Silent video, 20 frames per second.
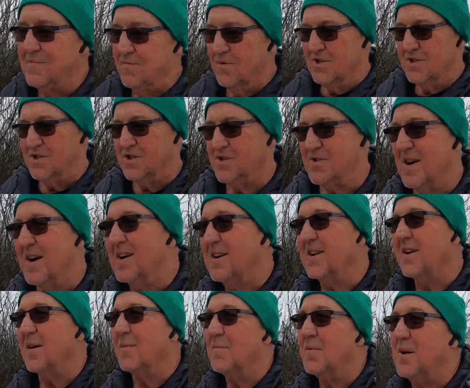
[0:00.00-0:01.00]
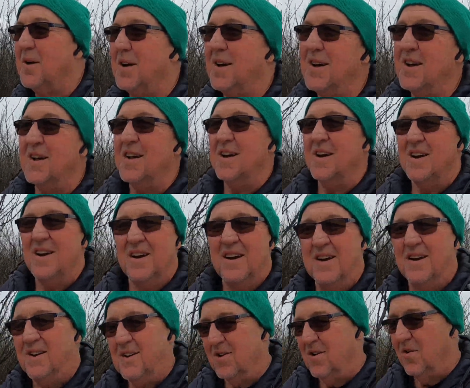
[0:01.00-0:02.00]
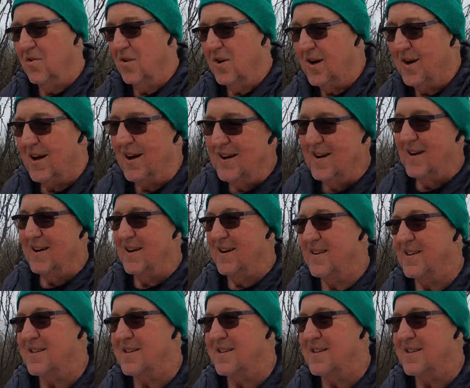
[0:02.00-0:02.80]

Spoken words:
more strength up in the O-line